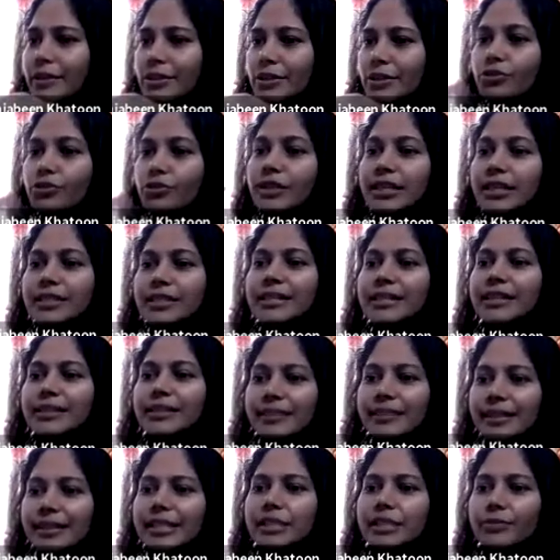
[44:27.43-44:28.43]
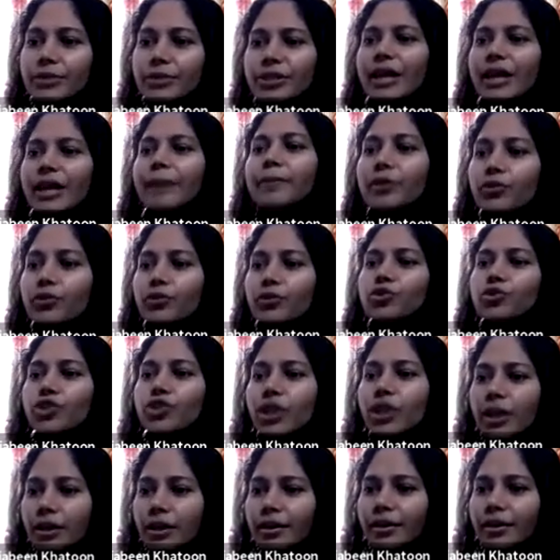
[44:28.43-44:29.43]
So these are the things which cabin crew
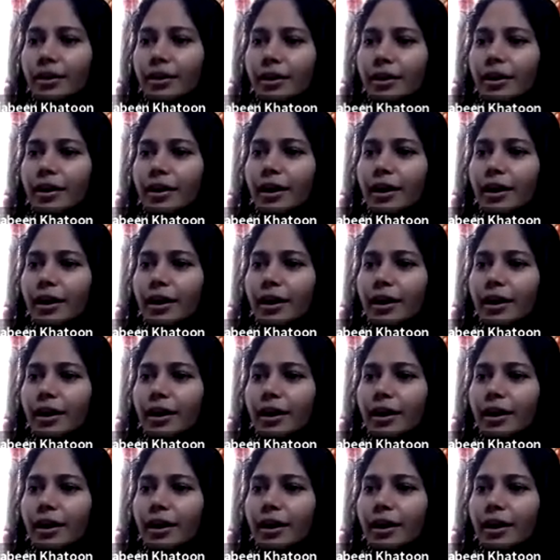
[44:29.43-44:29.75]
check okay.